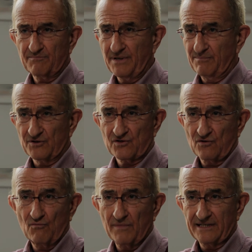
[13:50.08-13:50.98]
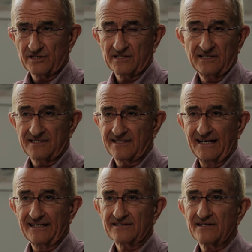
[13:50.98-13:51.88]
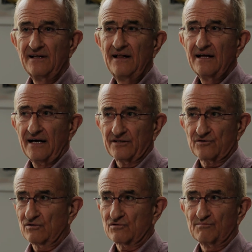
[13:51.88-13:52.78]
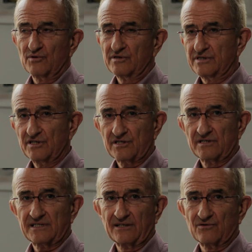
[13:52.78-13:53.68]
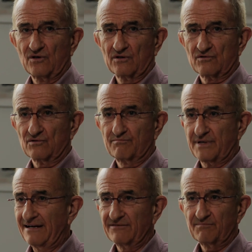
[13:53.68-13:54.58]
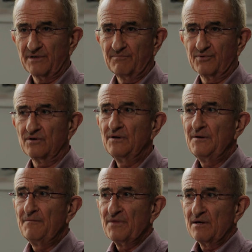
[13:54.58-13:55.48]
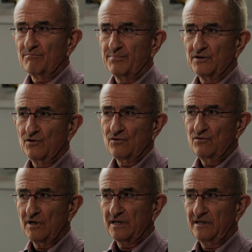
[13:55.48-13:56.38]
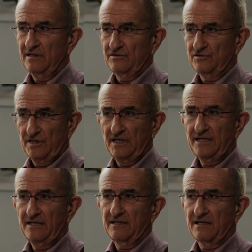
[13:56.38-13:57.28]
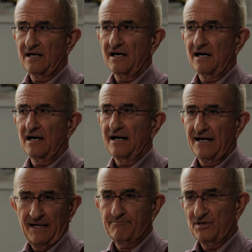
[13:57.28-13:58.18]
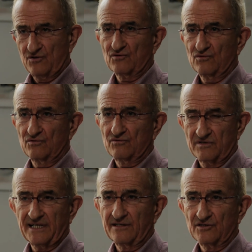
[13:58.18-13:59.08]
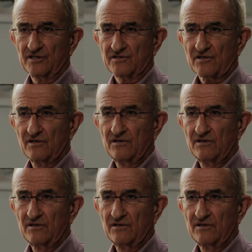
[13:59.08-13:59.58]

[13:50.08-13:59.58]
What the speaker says: people so much these days. I talk to politicians, I talk to private people, but who are really happy to take a risk.